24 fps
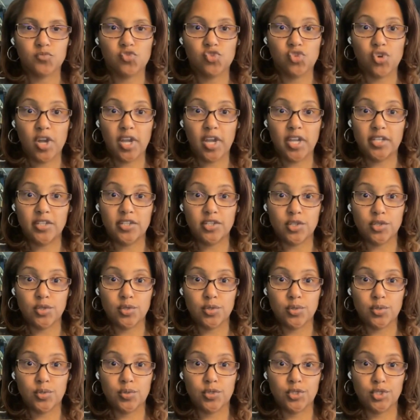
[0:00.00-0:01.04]
trying
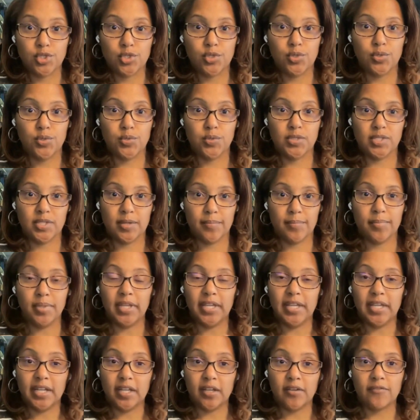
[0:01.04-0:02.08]
to do some
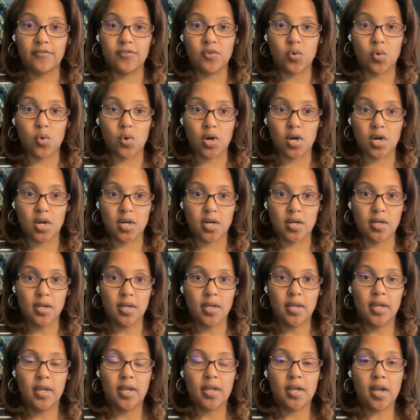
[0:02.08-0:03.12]
planning for
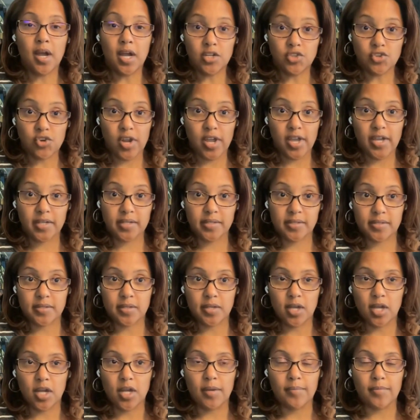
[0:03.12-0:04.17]
contracts
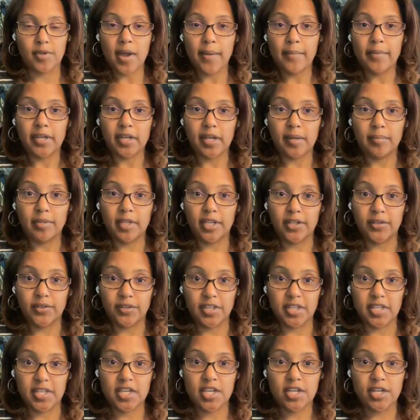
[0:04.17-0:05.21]
coming up later in
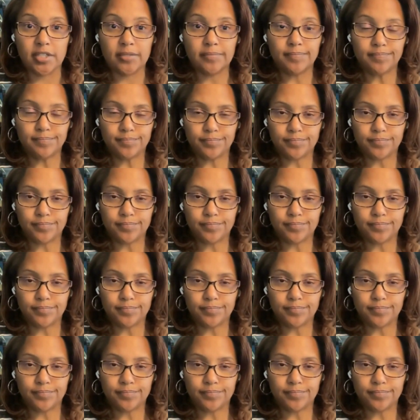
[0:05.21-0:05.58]
the year.